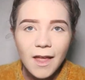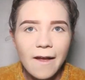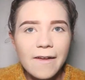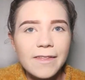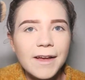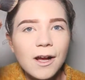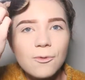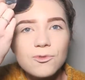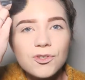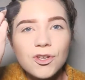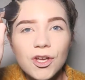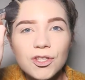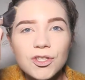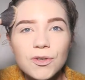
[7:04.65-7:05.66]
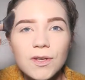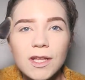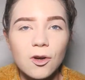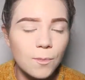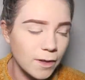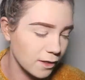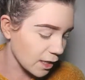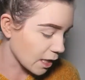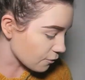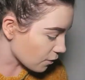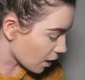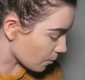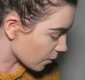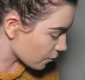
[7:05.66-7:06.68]
And then I'm just going to do a little bit like
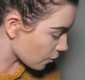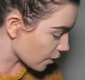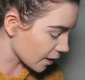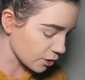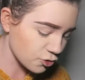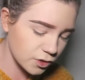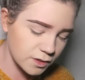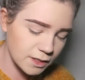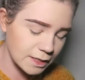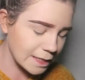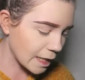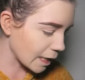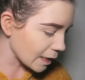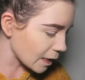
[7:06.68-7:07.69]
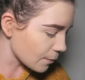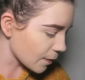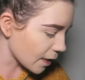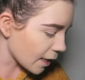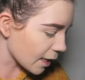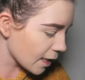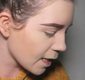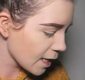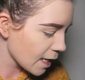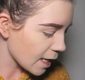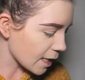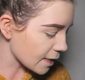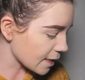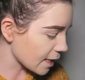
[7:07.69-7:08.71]
around my forehead, just a tiny bit.
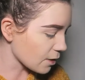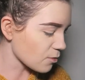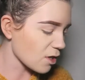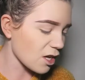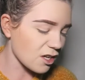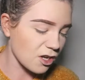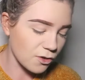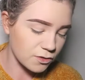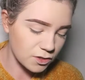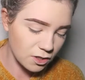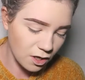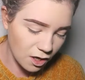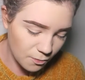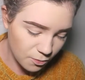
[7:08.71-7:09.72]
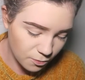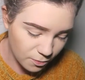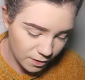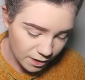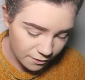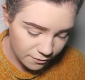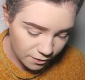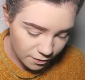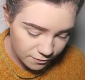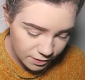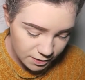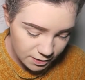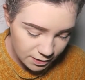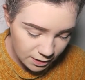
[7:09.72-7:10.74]
And then I'm going to go on top with
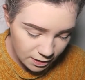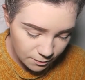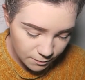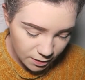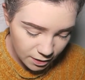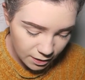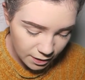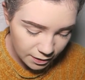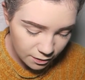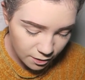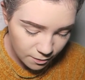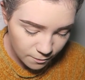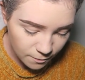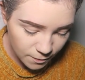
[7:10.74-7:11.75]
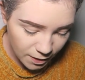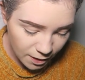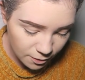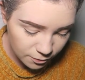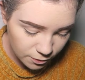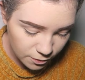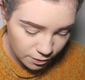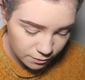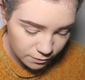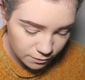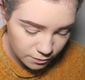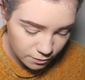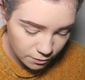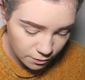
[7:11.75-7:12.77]
obviously my powder
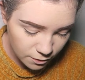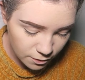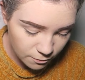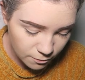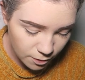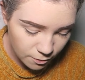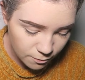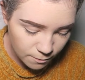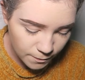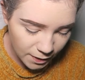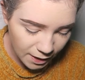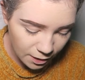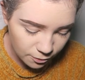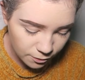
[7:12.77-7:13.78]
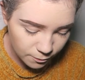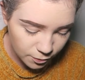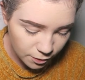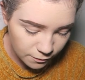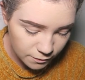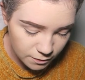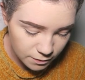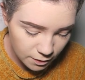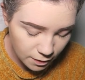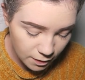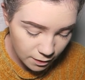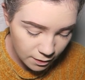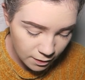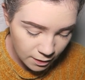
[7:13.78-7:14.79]
contour, well, powder
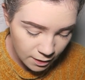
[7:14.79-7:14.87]
bronzer.